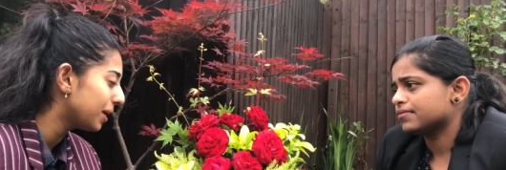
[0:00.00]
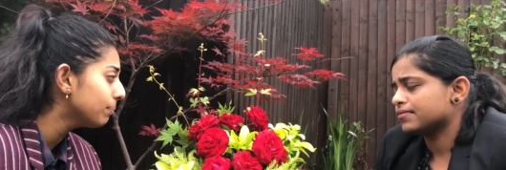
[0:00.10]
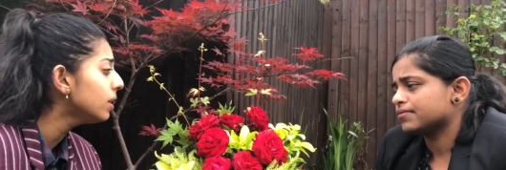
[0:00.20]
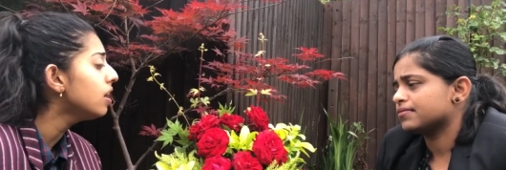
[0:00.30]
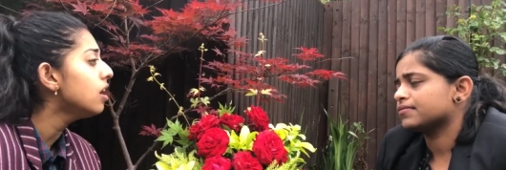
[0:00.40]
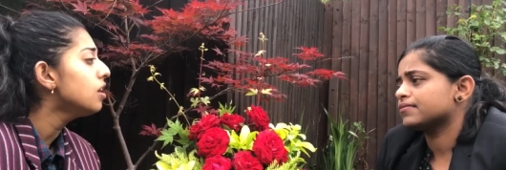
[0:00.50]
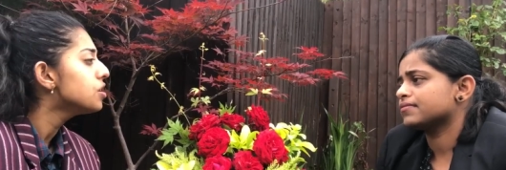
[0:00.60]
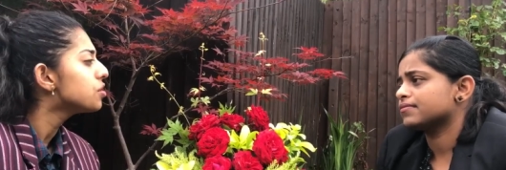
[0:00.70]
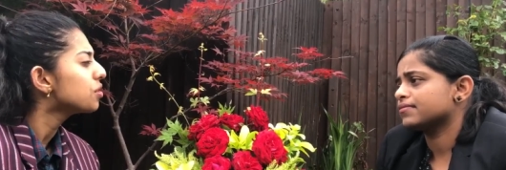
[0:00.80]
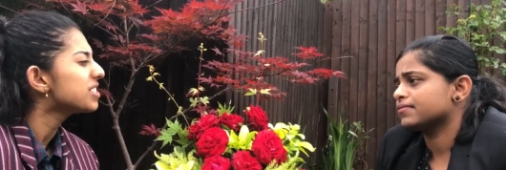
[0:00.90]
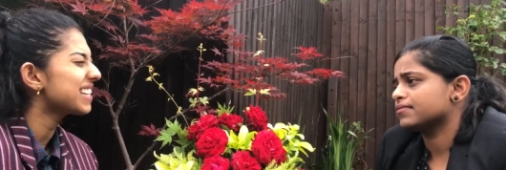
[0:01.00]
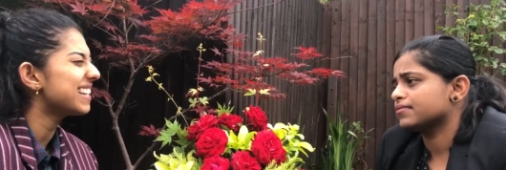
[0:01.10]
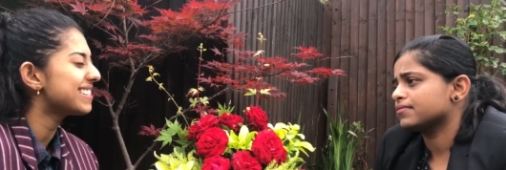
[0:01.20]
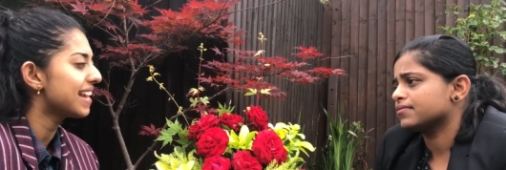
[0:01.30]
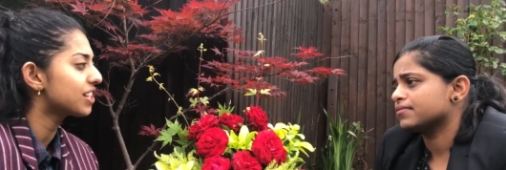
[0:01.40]
Speaker 1: cream so your
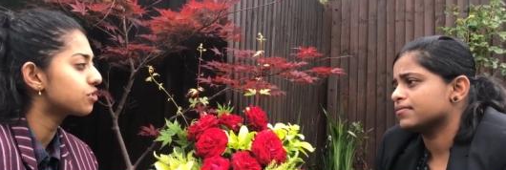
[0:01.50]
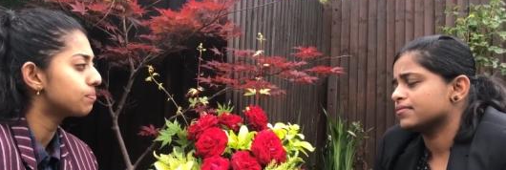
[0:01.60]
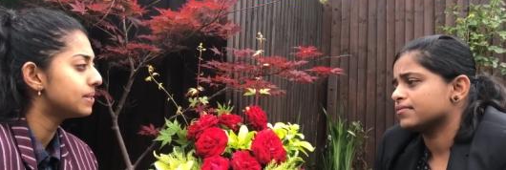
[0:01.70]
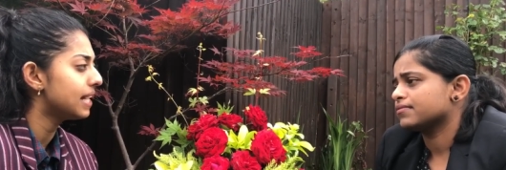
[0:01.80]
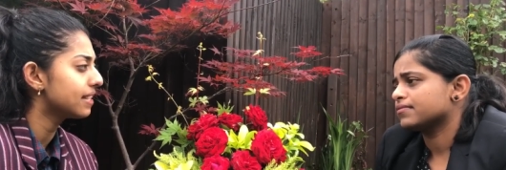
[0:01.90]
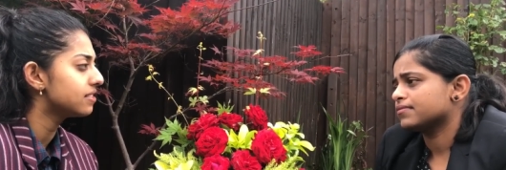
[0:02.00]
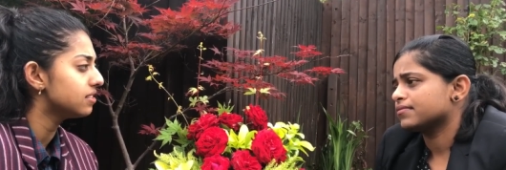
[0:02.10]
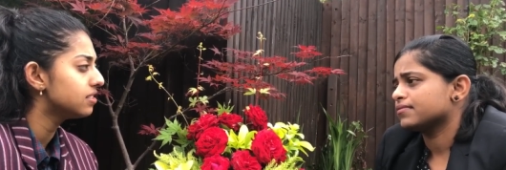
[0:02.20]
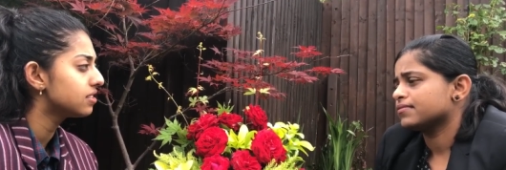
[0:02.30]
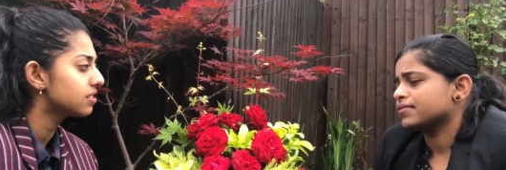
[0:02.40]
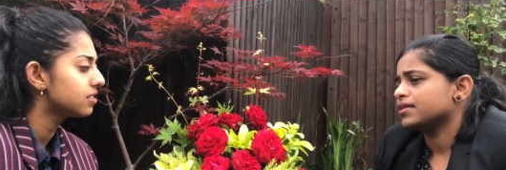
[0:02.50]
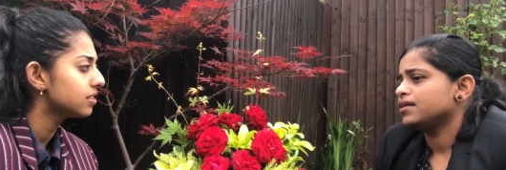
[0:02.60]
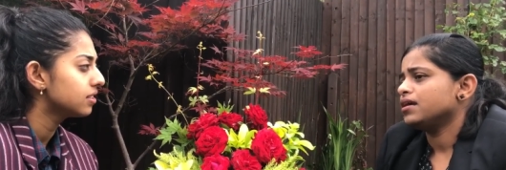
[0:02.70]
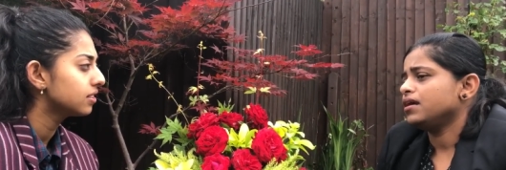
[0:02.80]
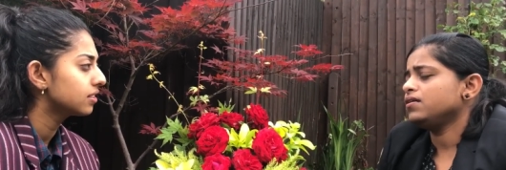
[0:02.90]
skin is extra protected.
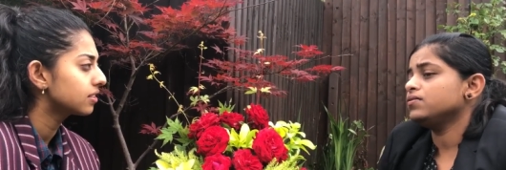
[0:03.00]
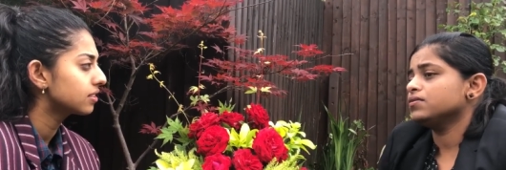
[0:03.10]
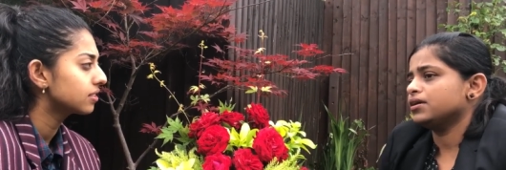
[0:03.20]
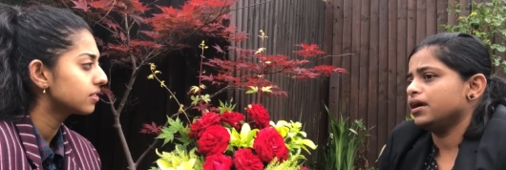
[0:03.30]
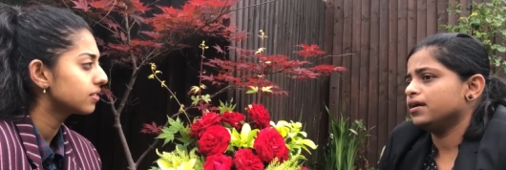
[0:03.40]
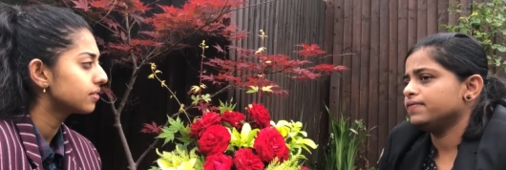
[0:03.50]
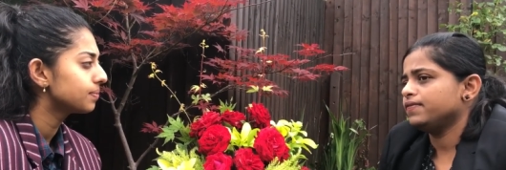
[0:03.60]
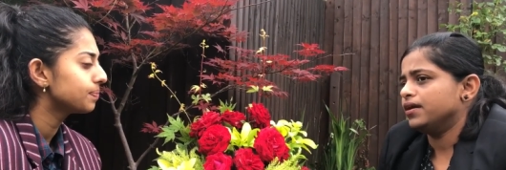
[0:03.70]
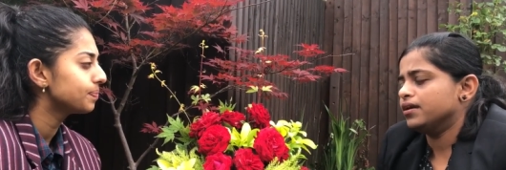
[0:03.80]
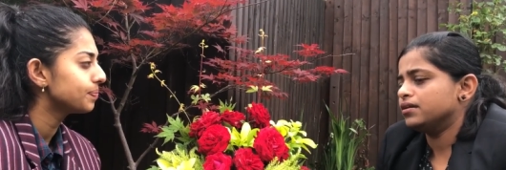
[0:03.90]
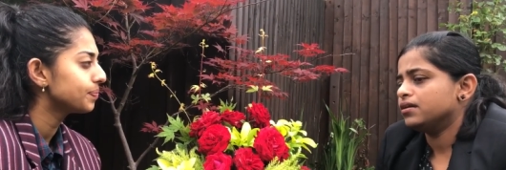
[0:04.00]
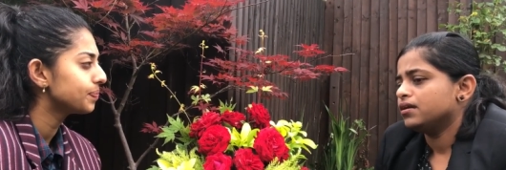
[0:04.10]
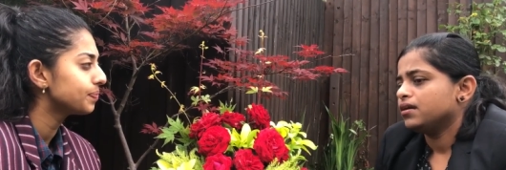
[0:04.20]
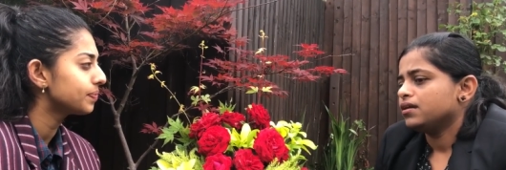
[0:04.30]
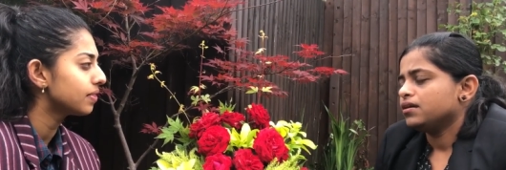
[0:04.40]
Speaker 2: Oh, okay, fine.
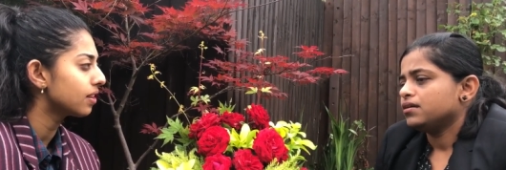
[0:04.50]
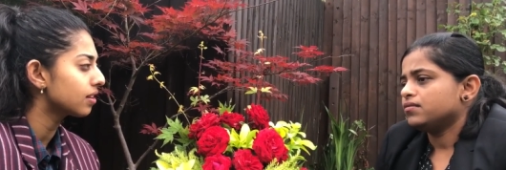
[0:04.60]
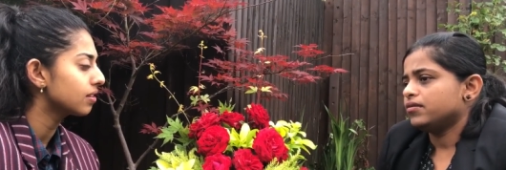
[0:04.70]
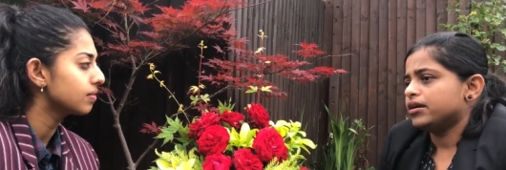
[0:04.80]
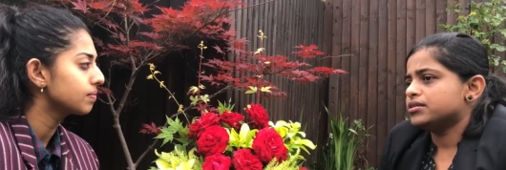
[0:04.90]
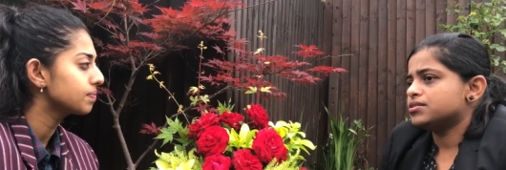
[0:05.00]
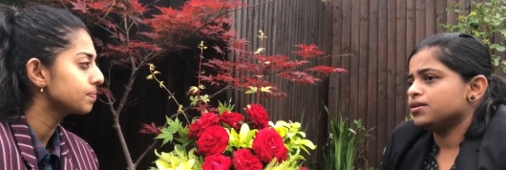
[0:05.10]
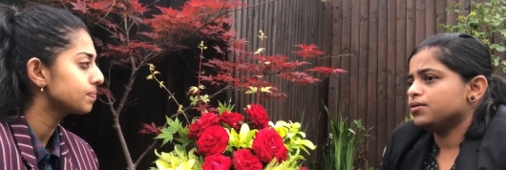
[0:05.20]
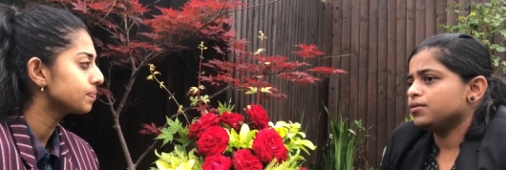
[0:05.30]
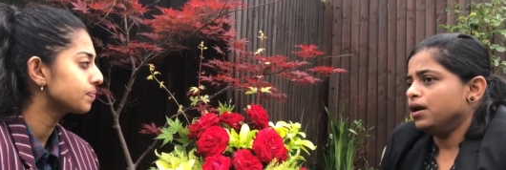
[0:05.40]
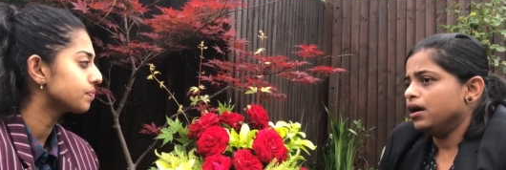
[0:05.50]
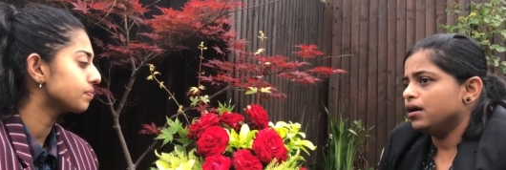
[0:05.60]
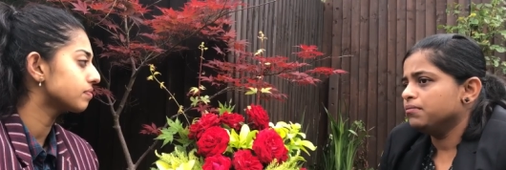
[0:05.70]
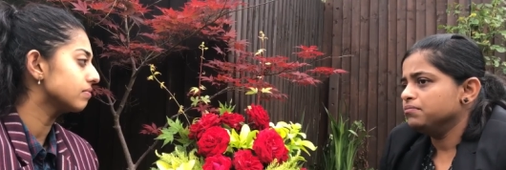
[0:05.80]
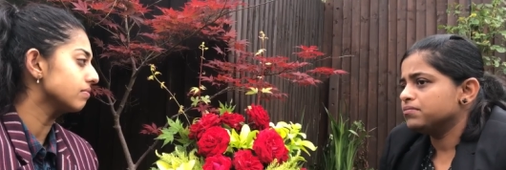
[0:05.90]
Right. So,
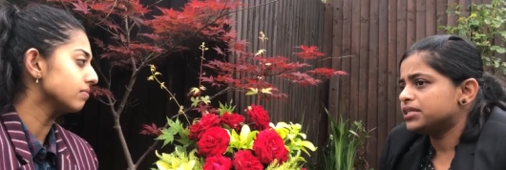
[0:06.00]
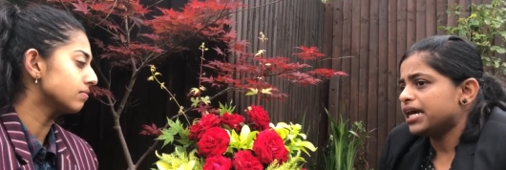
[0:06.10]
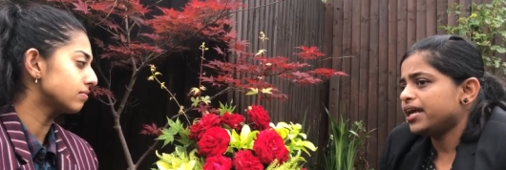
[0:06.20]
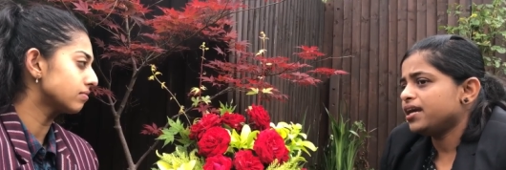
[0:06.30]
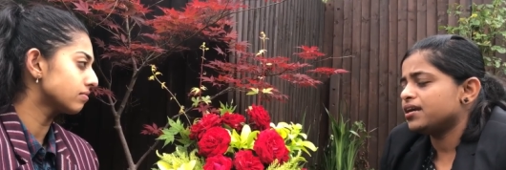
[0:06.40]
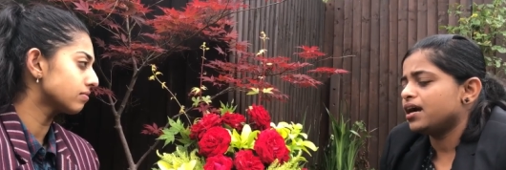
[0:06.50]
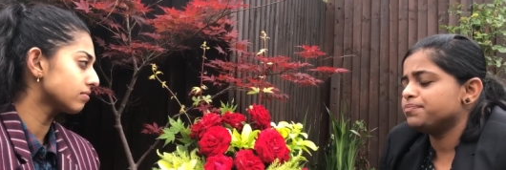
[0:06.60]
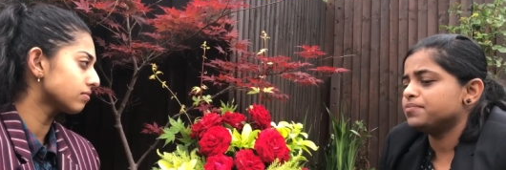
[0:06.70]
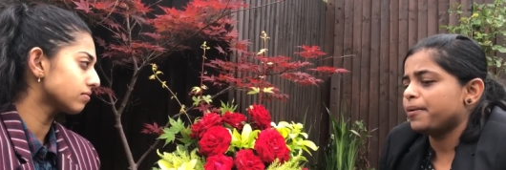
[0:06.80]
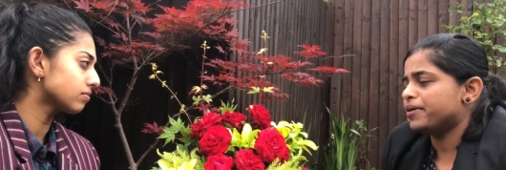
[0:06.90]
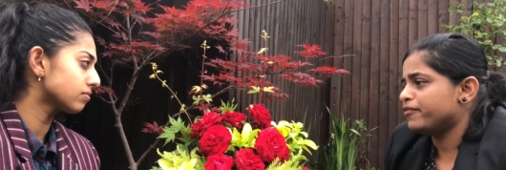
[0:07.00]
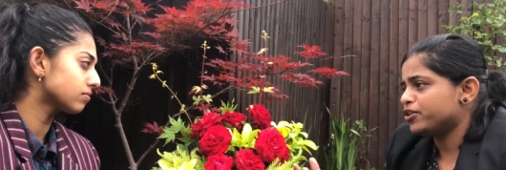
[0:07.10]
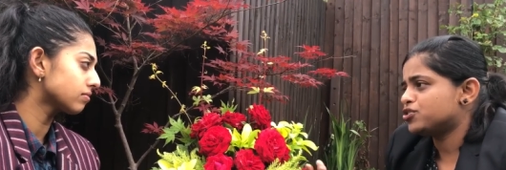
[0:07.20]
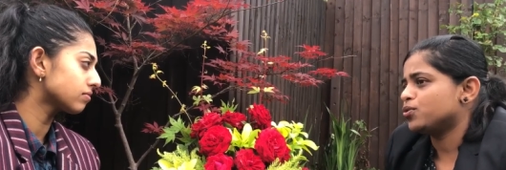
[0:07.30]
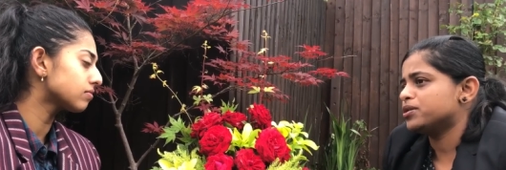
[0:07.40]
uh, can I, I? I mean,
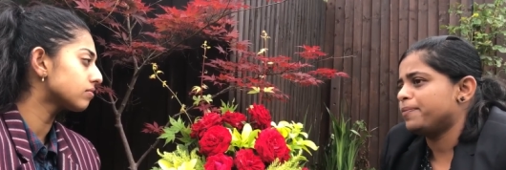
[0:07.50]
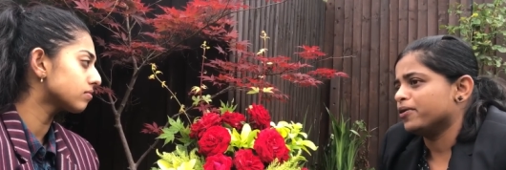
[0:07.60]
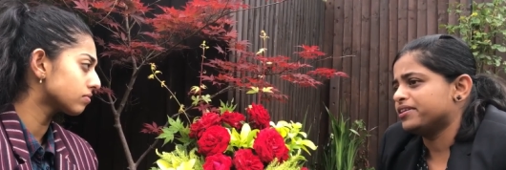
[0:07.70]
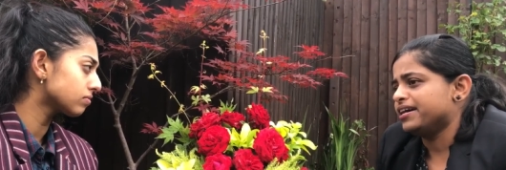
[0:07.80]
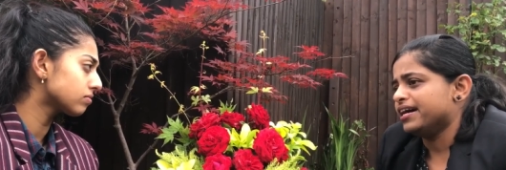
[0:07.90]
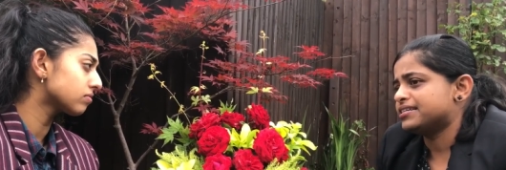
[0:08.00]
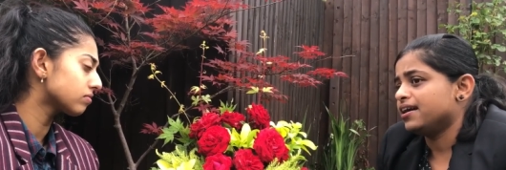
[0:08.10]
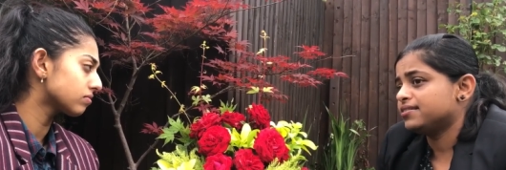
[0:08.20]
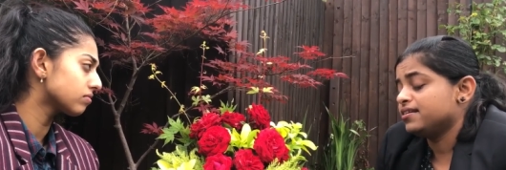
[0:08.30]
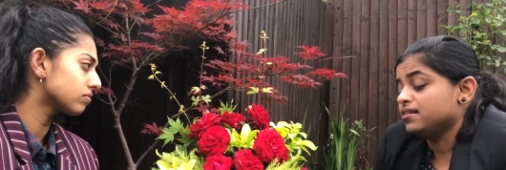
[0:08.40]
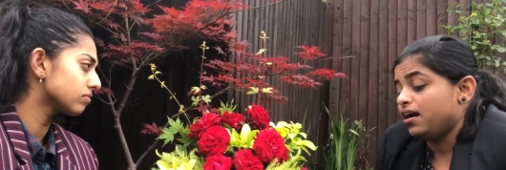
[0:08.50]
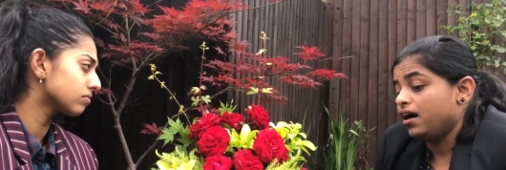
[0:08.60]
when you told about the diet, I think